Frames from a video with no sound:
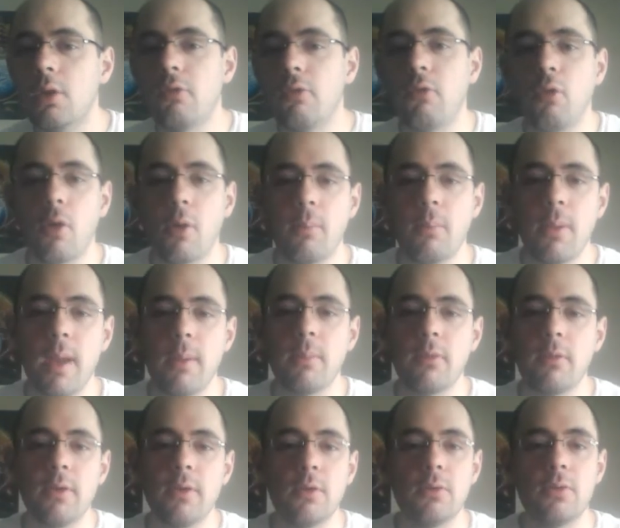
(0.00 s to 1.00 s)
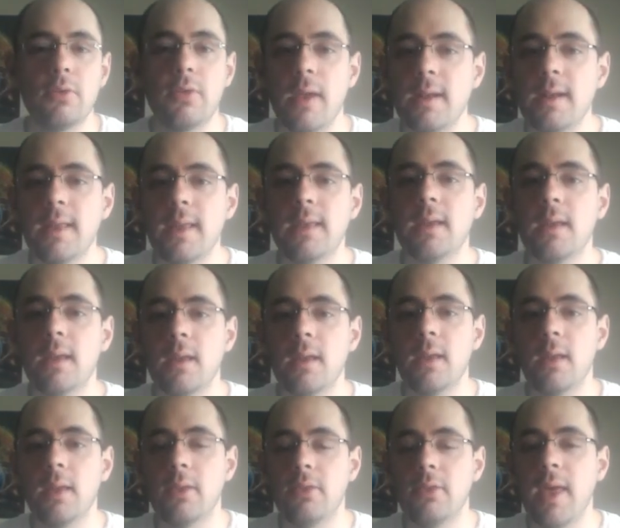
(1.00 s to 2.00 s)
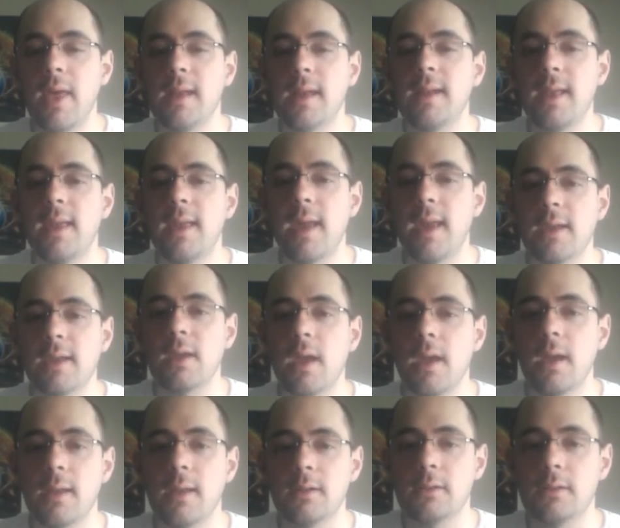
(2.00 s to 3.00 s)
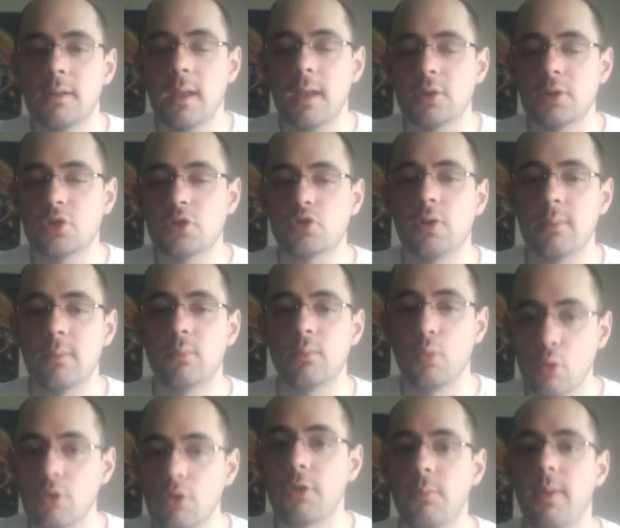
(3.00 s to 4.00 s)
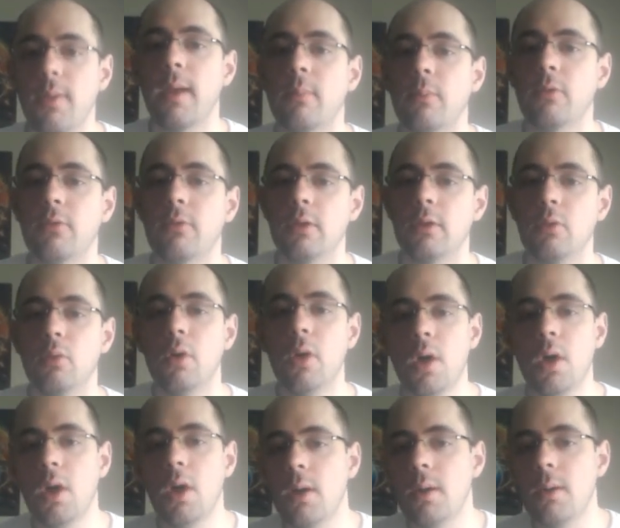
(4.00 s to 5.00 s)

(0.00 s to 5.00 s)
for a pay-per-view than an Extreme Rules pay-per-view.